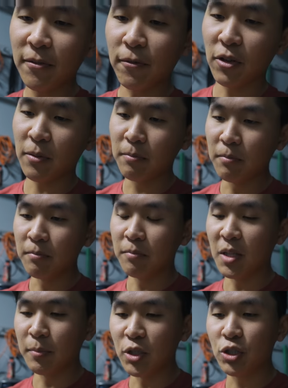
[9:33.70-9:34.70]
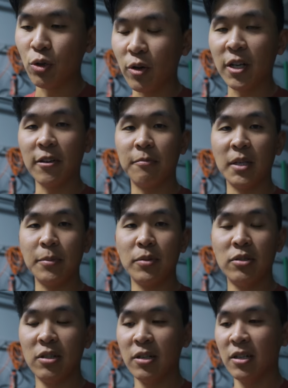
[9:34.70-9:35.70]
for the majority of
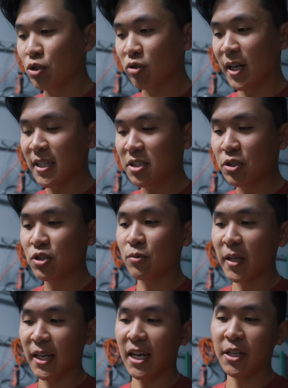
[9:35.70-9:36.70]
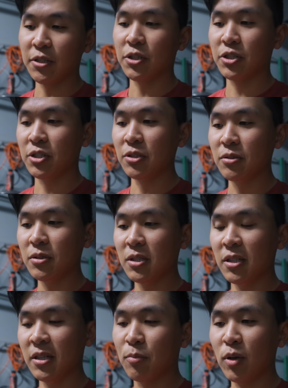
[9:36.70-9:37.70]
people, trying to swing out of your shoes,
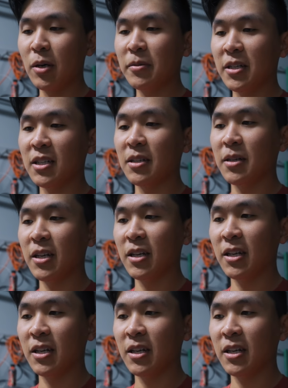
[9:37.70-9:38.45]
you're probably going to